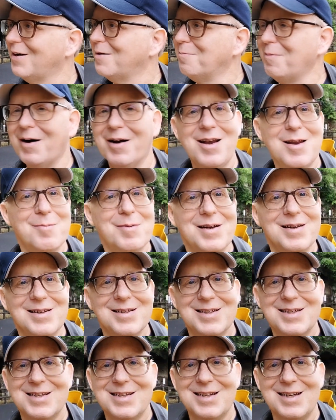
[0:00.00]
I think that's kind
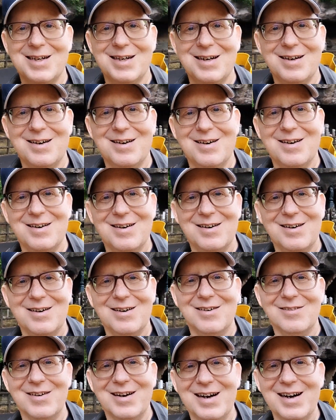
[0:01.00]
of impressive. You can
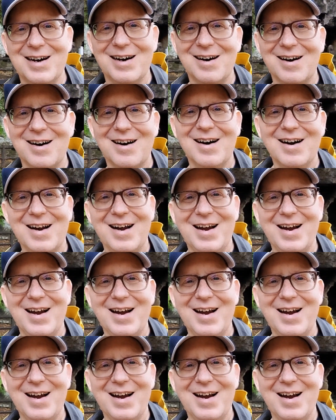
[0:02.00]
kind of see